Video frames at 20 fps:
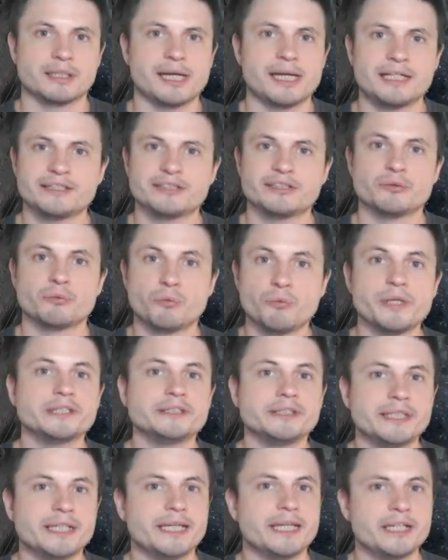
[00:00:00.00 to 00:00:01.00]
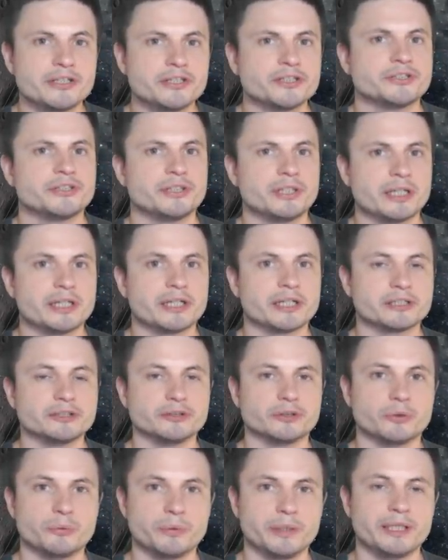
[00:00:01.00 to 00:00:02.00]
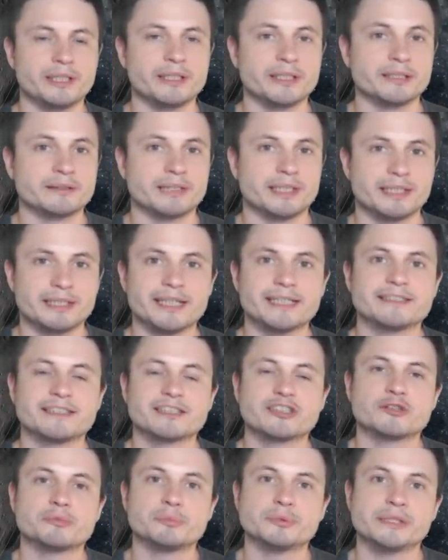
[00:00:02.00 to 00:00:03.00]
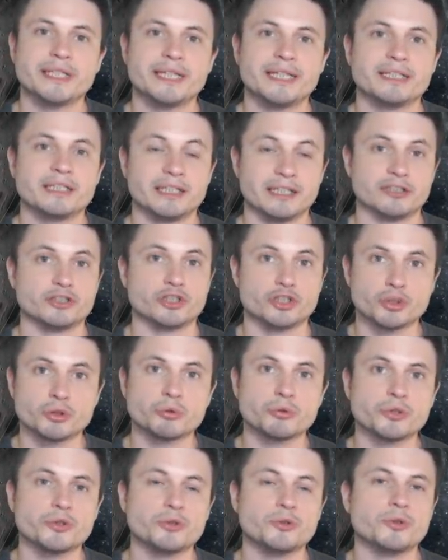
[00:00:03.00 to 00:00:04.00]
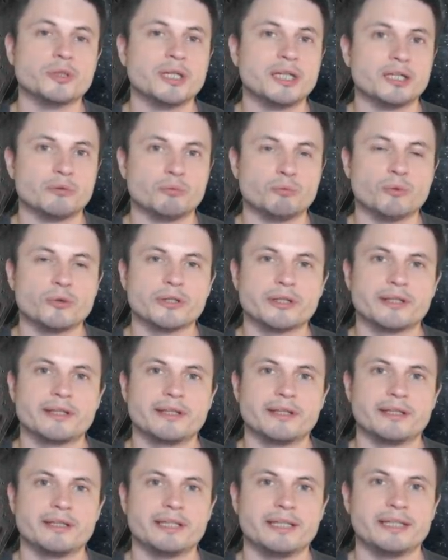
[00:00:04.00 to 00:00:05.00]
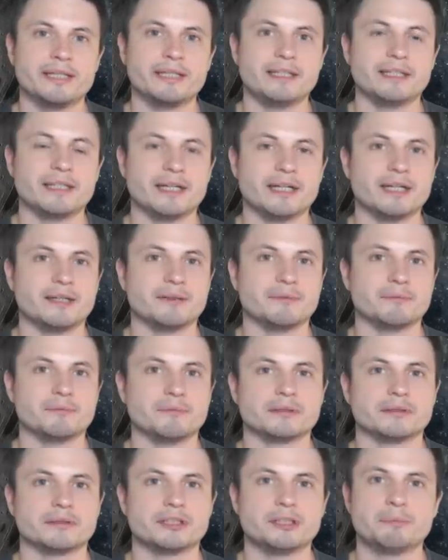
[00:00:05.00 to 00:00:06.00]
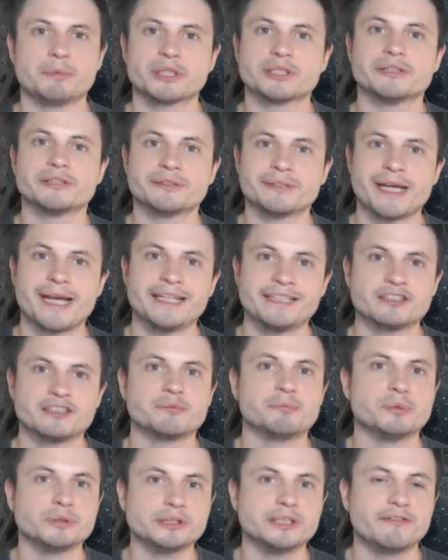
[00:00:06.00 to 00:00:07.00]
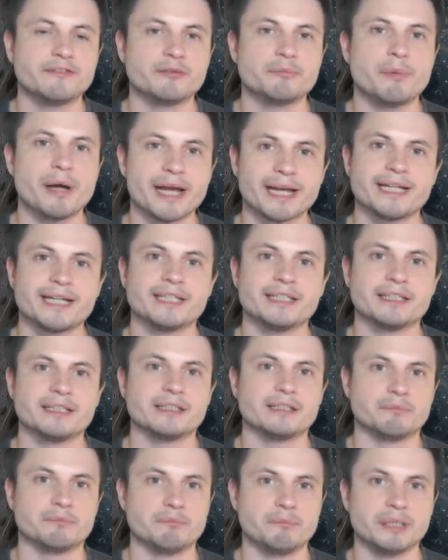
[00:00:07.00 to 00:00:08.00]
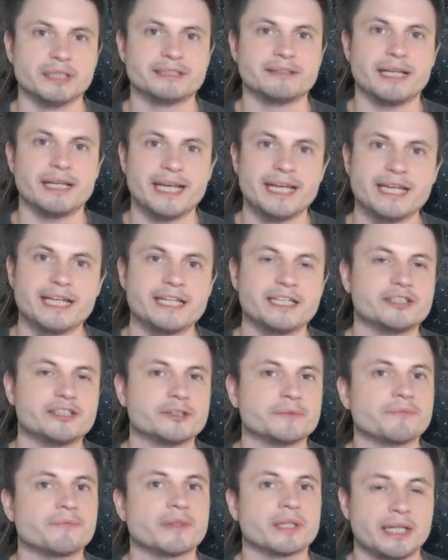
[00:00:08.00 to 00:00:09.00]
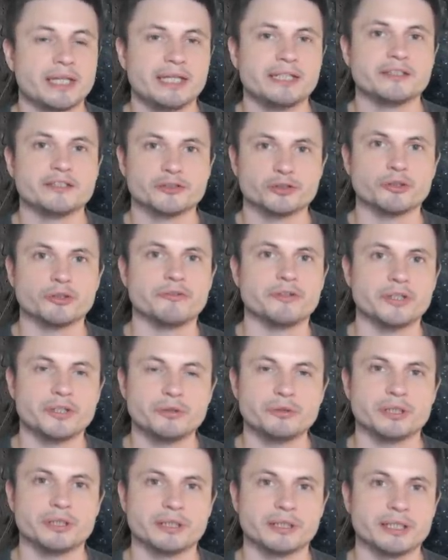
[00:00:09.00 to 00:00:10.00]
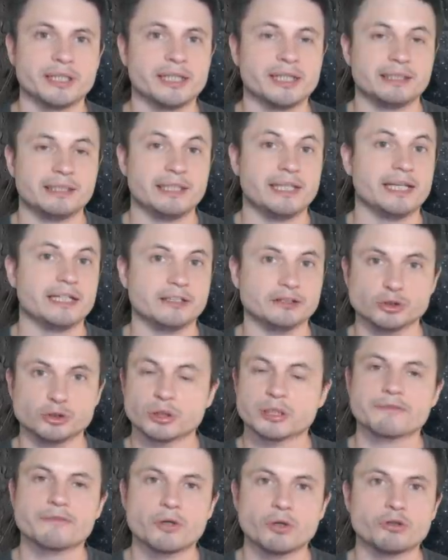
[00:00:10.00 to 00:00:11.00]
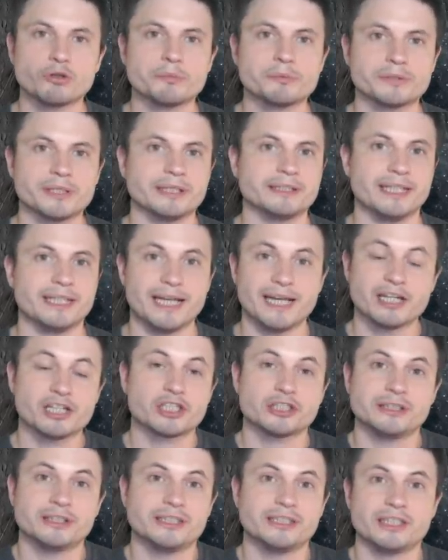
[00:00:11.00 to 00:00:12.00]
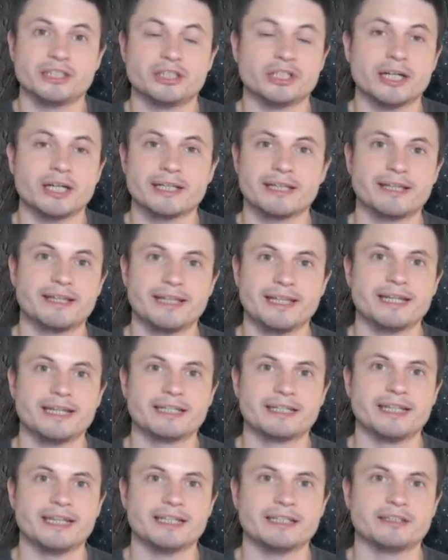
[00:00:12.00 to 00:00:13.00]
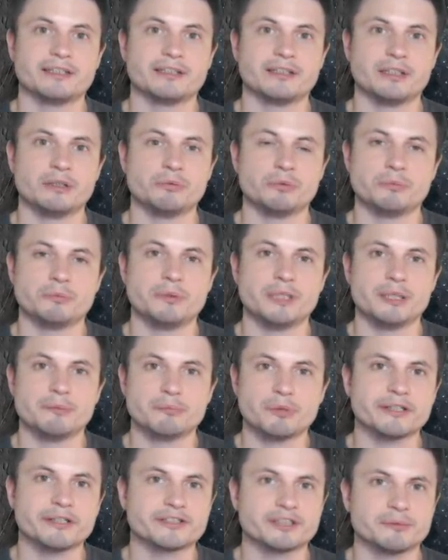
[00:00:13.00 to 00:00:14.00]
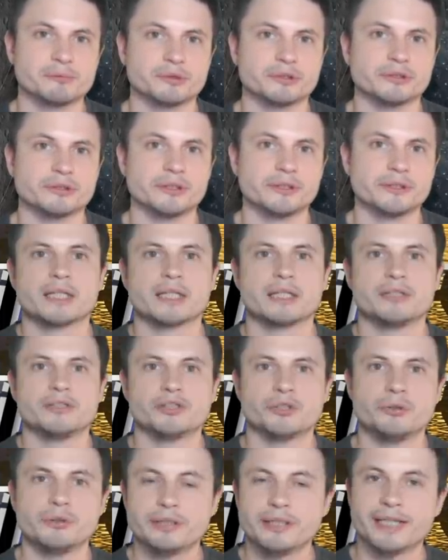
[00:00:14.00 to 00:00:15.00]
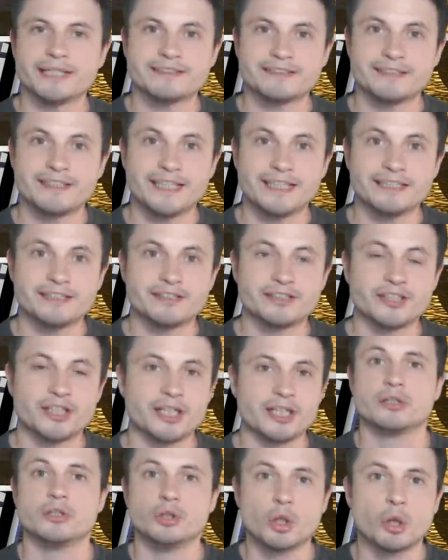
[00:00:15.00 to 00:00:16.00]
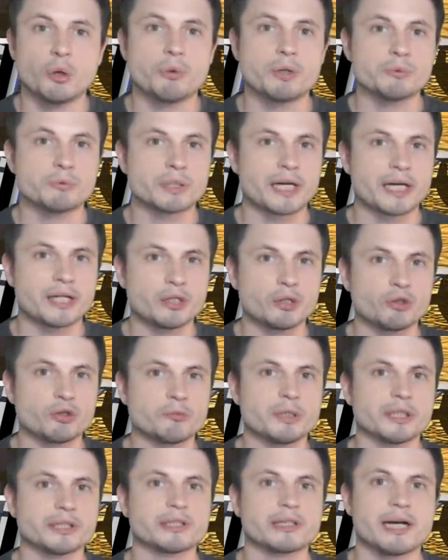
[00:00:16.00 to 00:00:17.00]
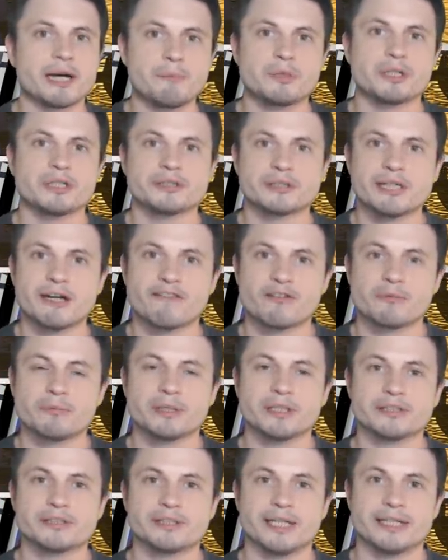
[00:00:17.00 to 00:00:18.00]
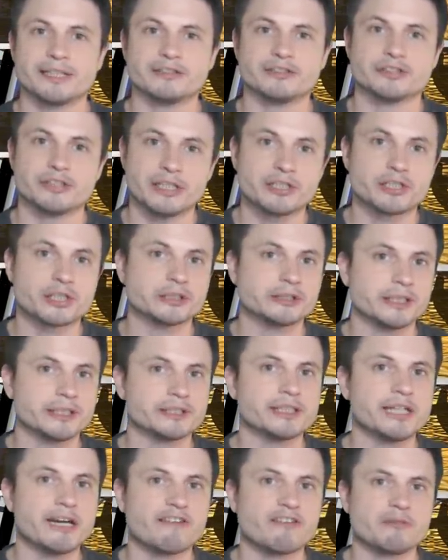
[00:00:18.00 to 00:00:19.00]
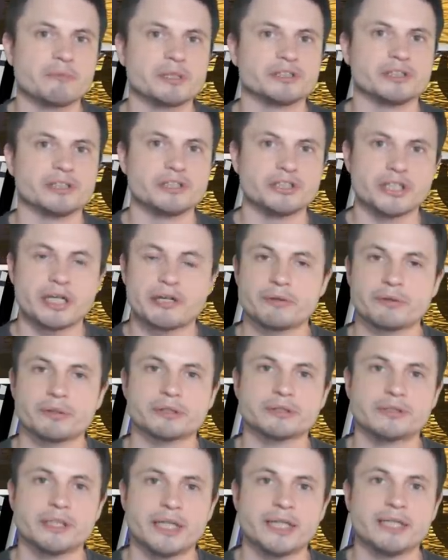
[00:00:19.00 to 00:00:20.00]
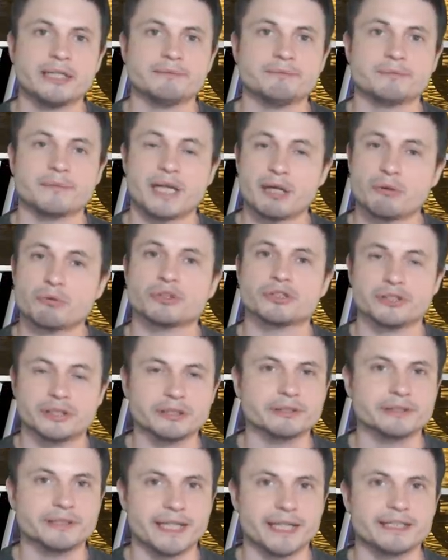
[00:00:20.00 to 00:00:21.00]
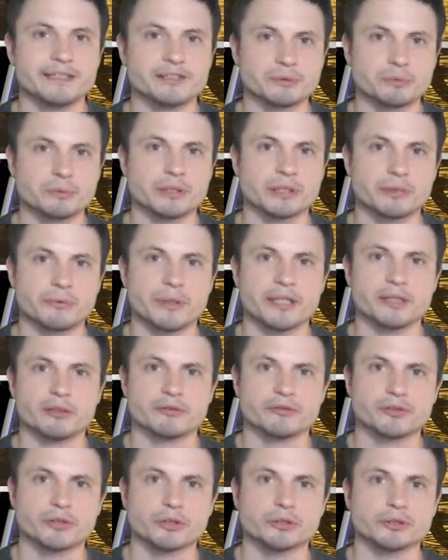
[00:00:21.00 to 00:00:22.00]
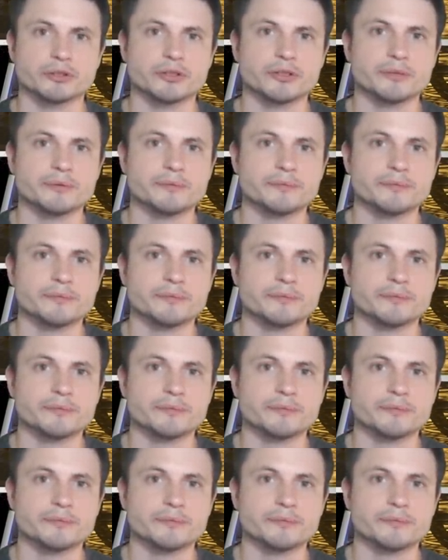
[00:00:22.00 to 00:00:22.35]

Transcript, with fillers: And it's a really interesting article to read, it does explain and show you what the um, typical scientists believed back in mid-80s in the Soviet Union. They had a lot of hopes and they actually did not think that it would be impossible. So in that sense, knowing what I know about communist governments and centralized governments in general, I would still take this with a grain of salt.